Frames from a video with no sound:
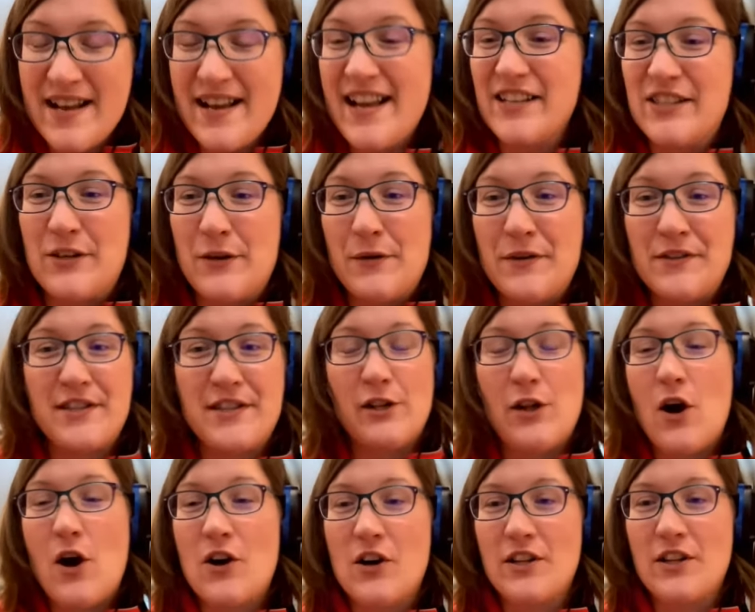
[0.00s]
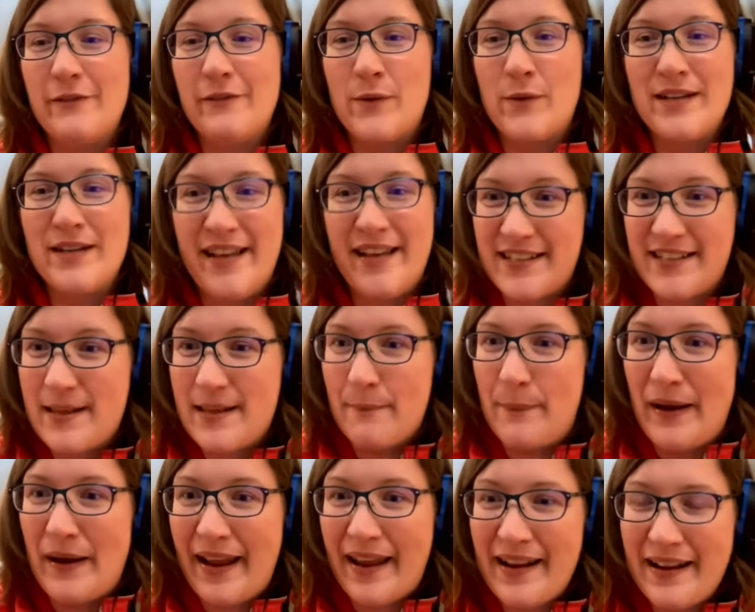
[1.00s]
As soon as the longer lived one kicks the
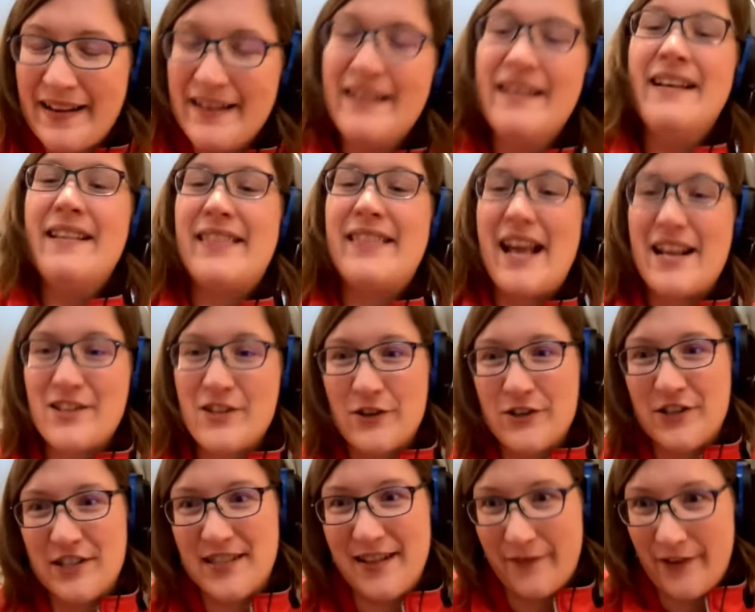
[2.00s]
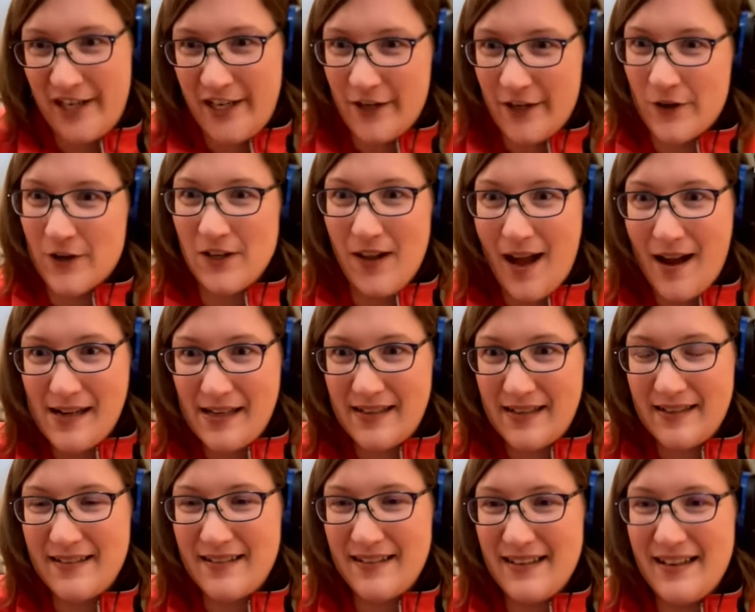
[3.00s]
bucket, that starts a 70-year clock.
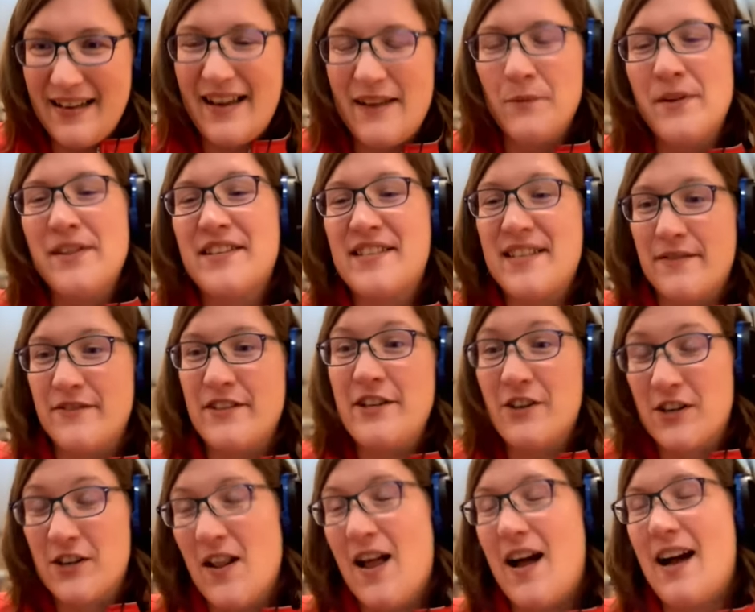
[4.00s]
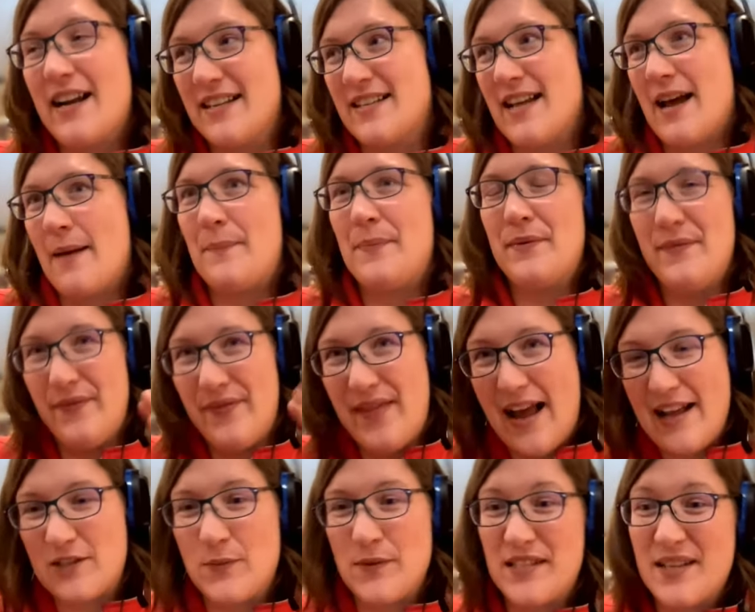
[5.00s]
And when the 70-year clock is up,
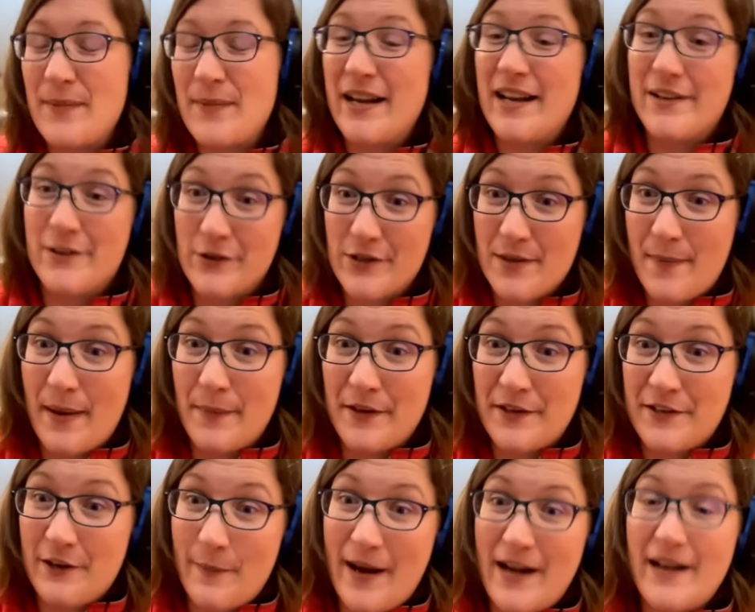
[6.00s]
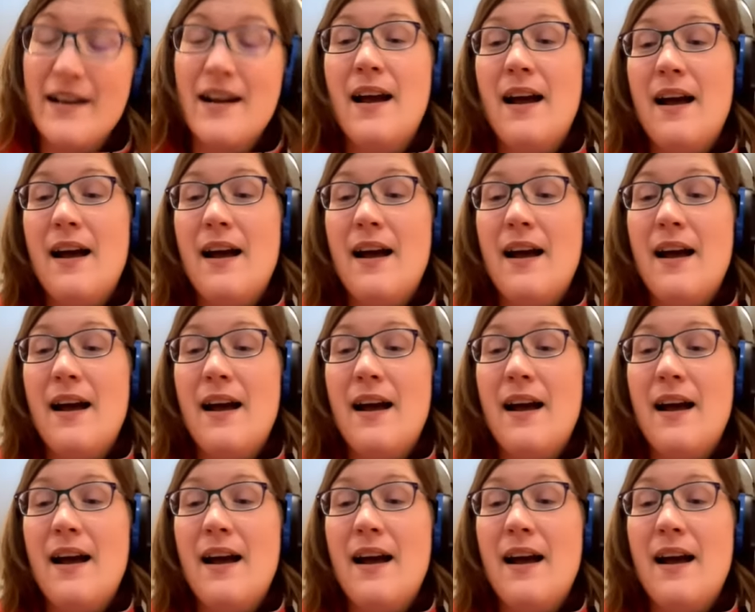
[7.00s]
that's when something enters the public domain.